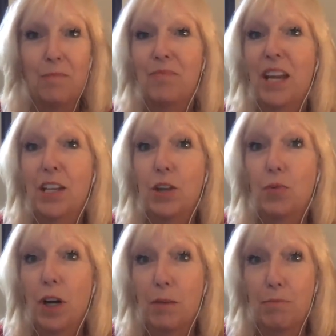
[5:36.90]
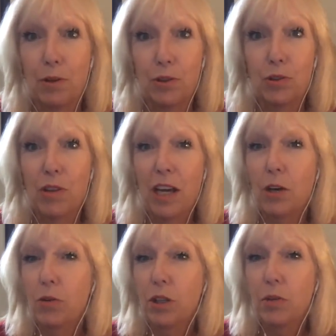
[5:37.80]
and you want to pursue that
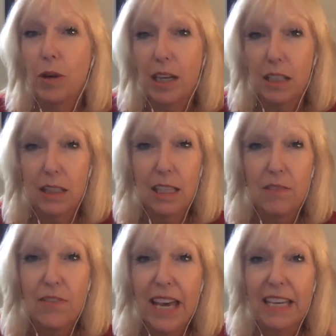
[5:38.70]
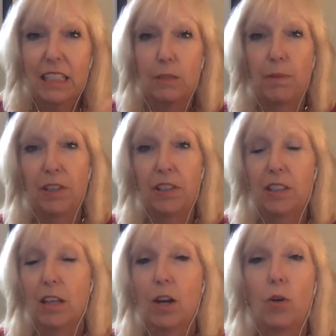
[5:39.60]
goal. You want to live that
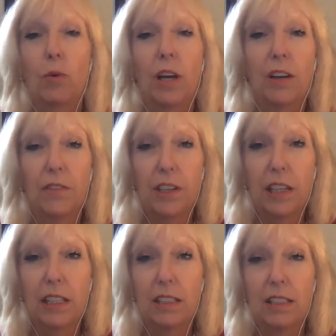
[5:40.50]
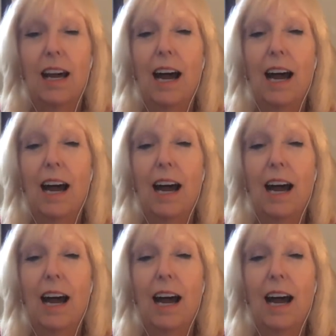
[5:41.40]
experience, whatever it is.